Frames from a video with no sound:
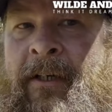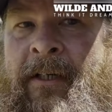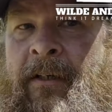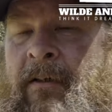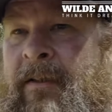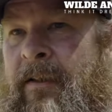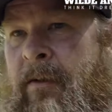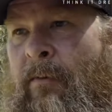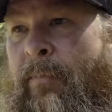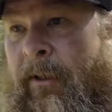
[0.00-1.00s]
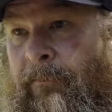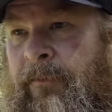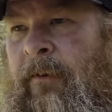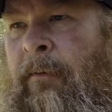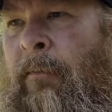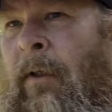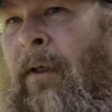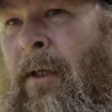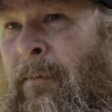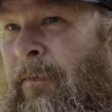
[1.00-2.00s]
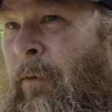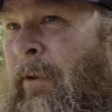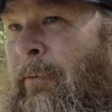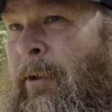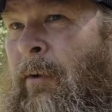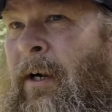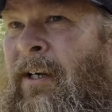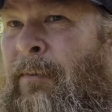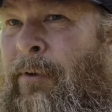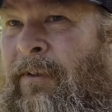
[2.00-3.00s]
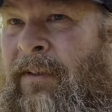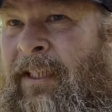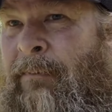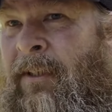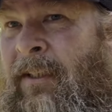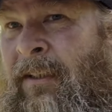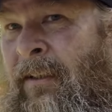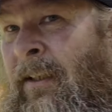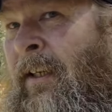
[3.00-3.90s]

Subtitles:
of years that you can pump from before they require you to put the septic in.